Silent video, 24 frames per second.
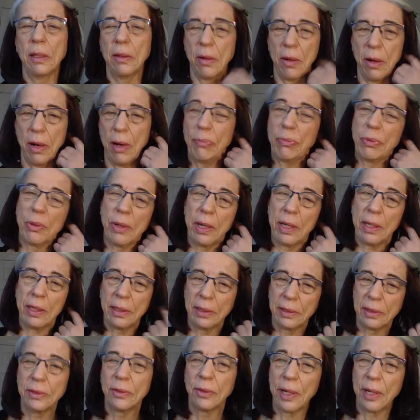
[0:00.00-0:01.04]
operating
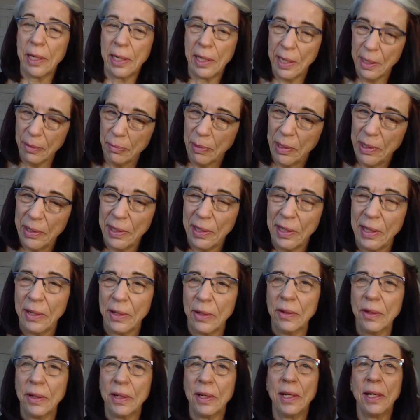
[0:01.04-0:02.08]
to try to get me to
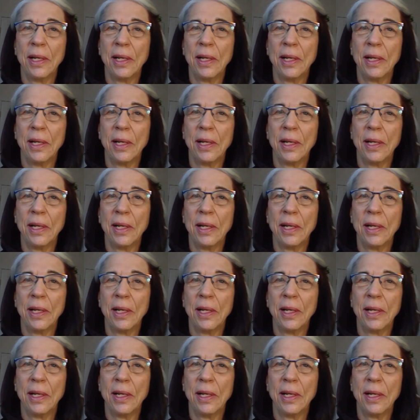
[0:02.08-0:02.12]
hear.